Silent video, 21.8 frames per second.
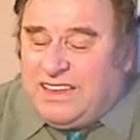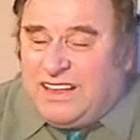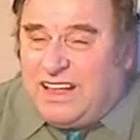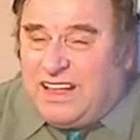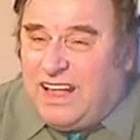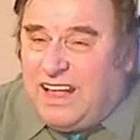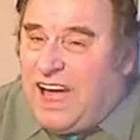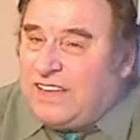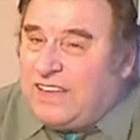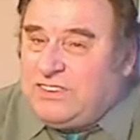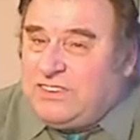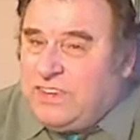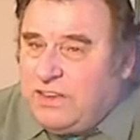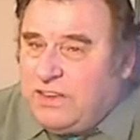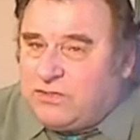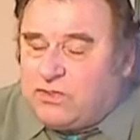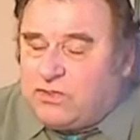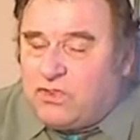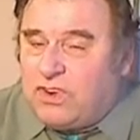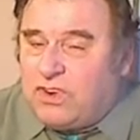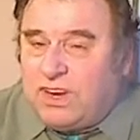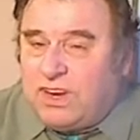God's
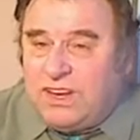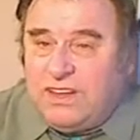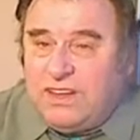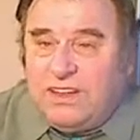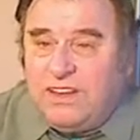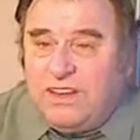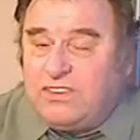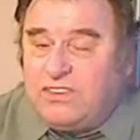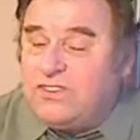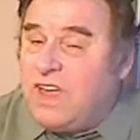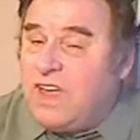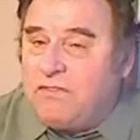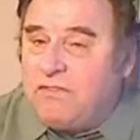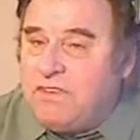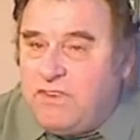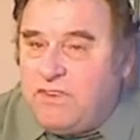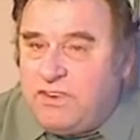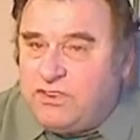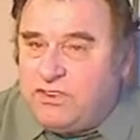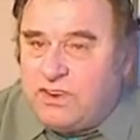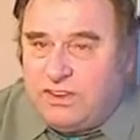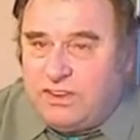history is not
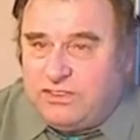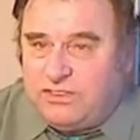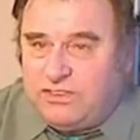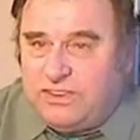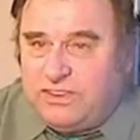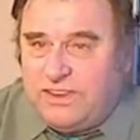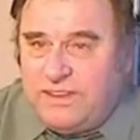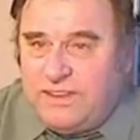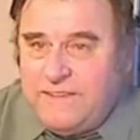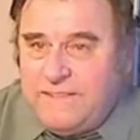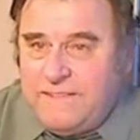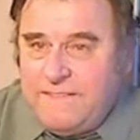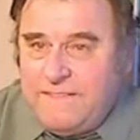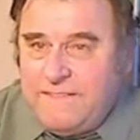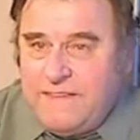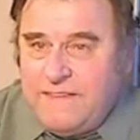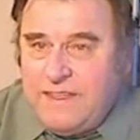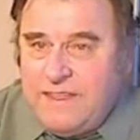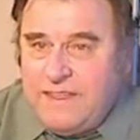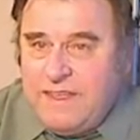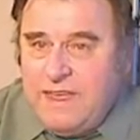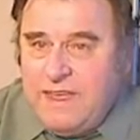revisionist,
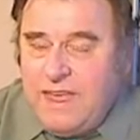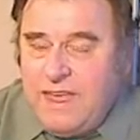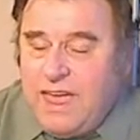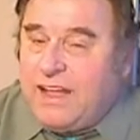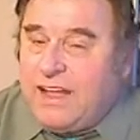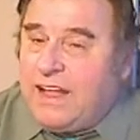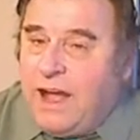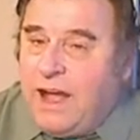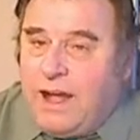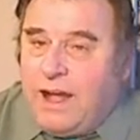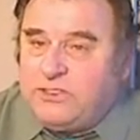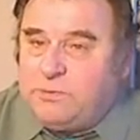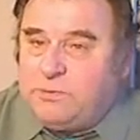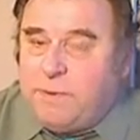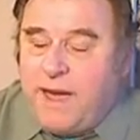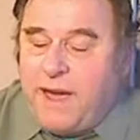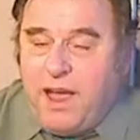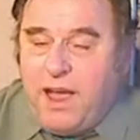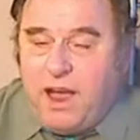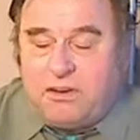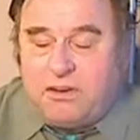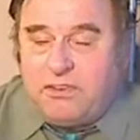and God's
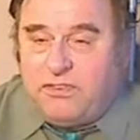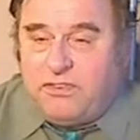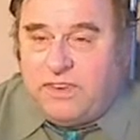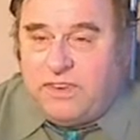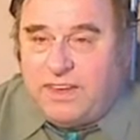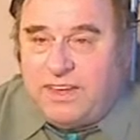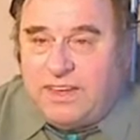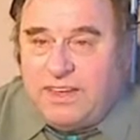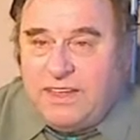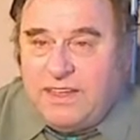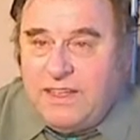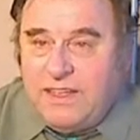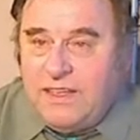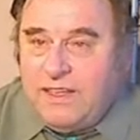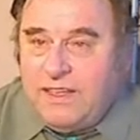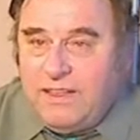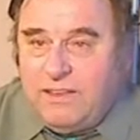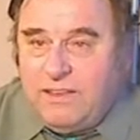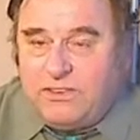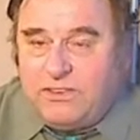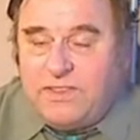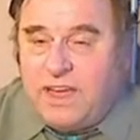biography
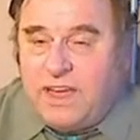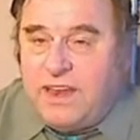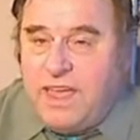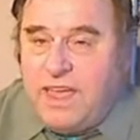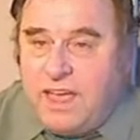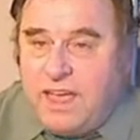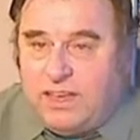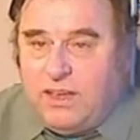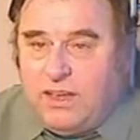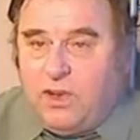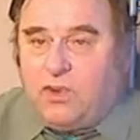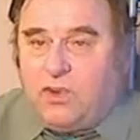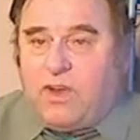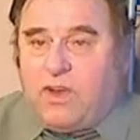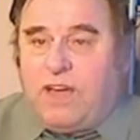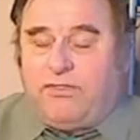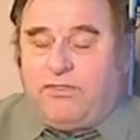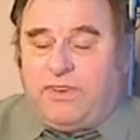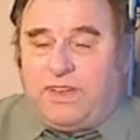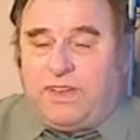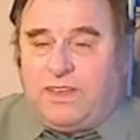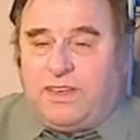is not
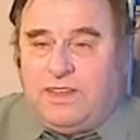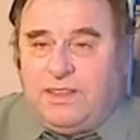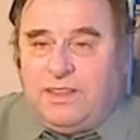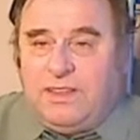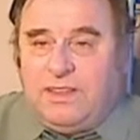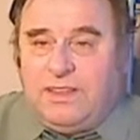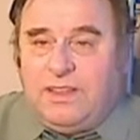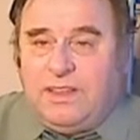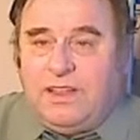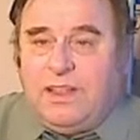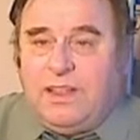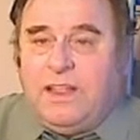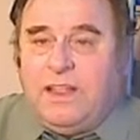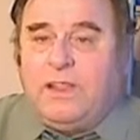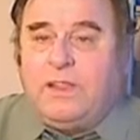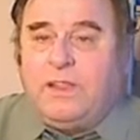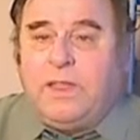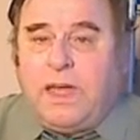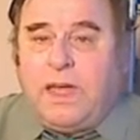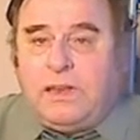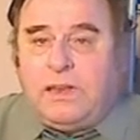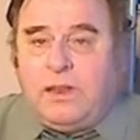hagiographic.
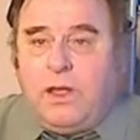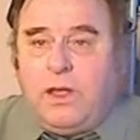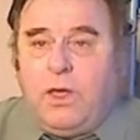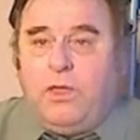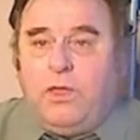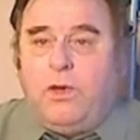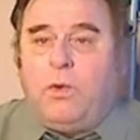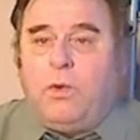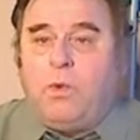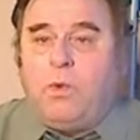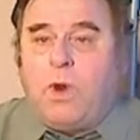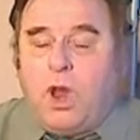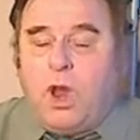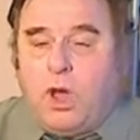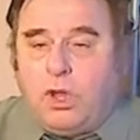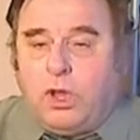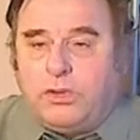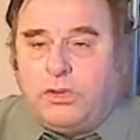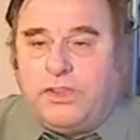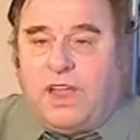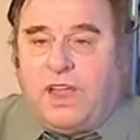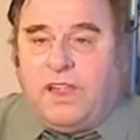Let the
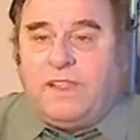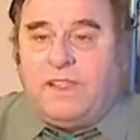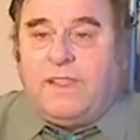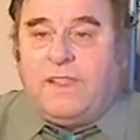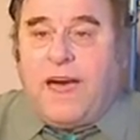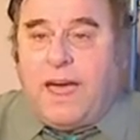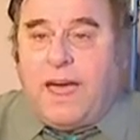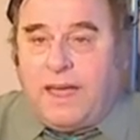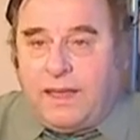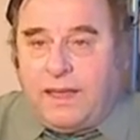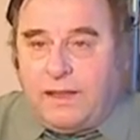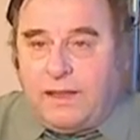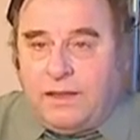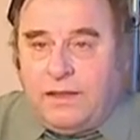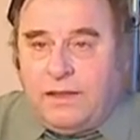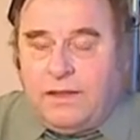world lie.